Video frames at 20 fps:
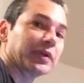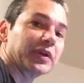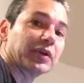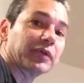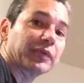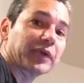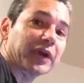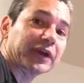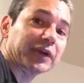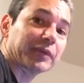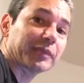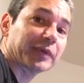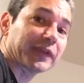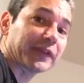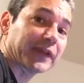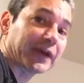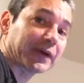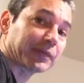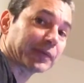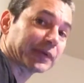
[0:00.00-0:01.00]
we don't
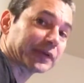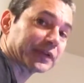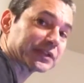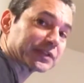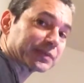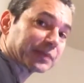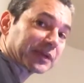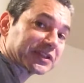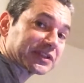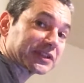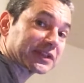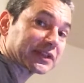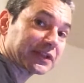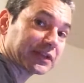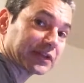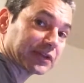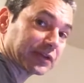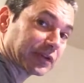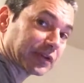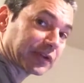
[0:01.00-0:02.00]
recommend that one as much
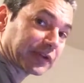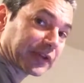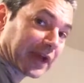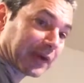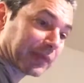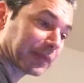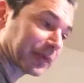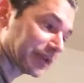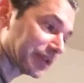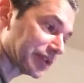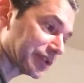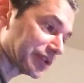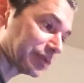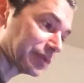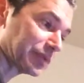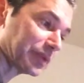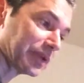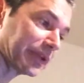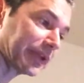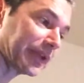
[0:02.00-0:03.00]
either. That one is
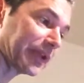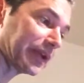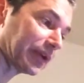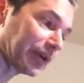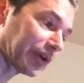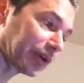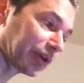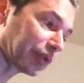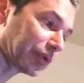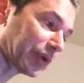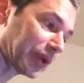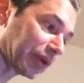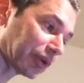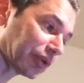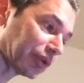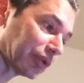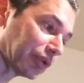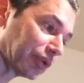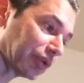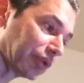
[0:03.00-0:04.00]
really a
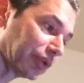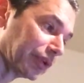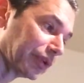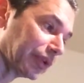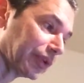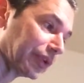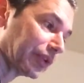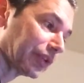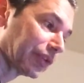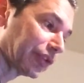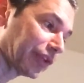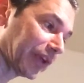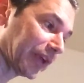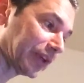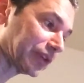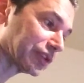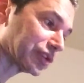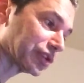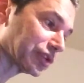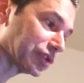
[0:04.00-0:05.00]
critical
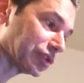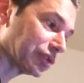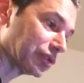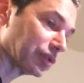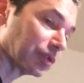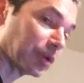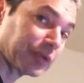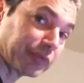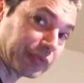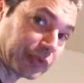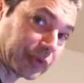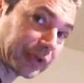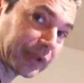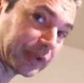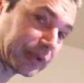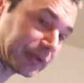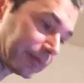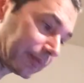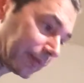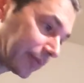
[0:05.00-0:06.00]
thing to avoid,
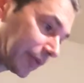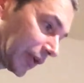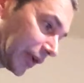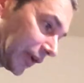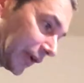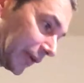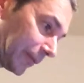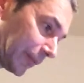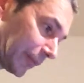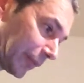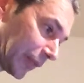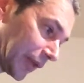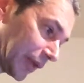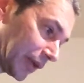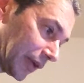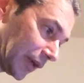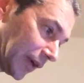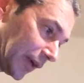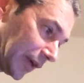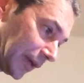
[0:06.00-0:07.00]
okay?
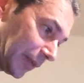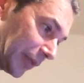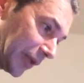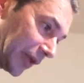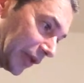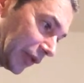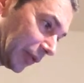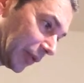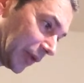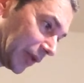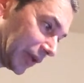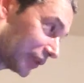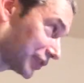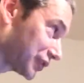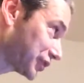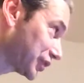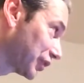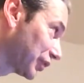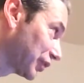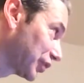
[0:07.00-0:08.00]
The other one,
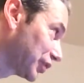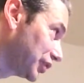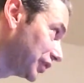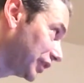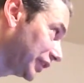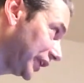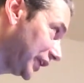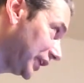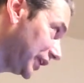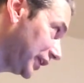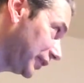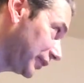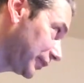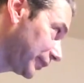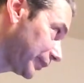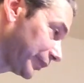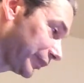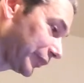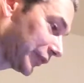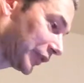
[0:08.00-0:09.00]
so
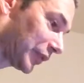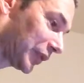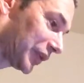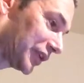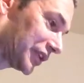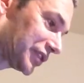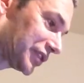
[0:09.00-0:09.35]
Kundalini. What